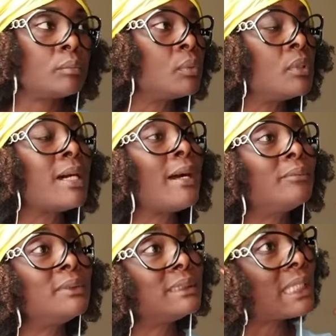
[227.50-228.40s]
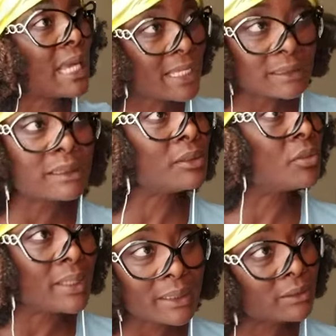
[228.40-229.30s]
Boy, I'm just asking
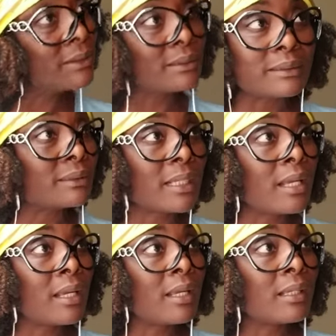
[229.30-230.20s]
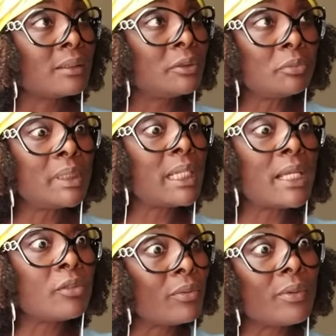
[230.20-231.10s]
questions. You may
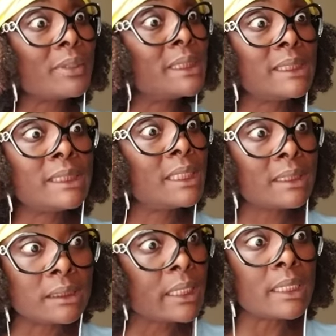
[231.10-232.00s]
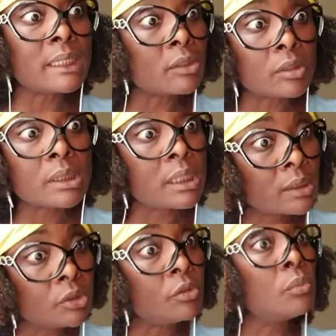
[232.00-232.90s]
not know all these things yet. These are
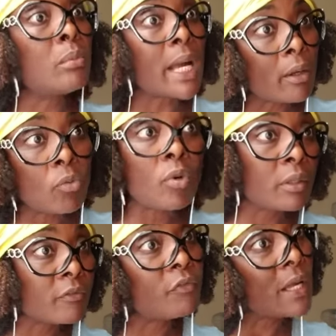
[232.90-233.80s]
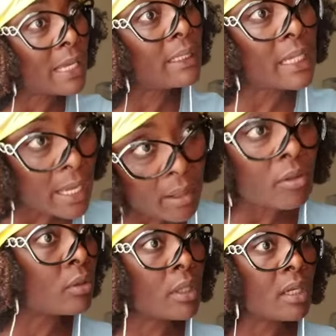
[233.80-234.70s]
things you might want to find
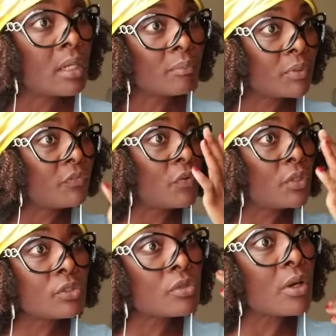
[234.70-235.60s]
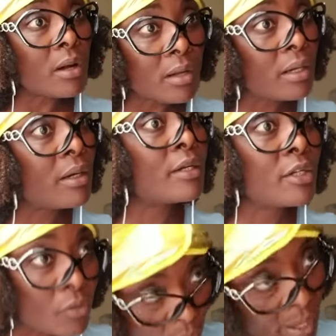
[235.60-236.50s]
out before you call her
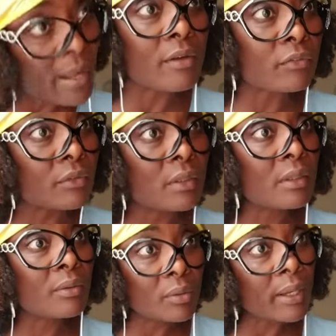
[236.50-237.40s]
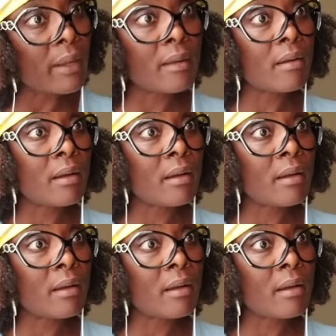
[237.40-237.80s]
your wife, okay?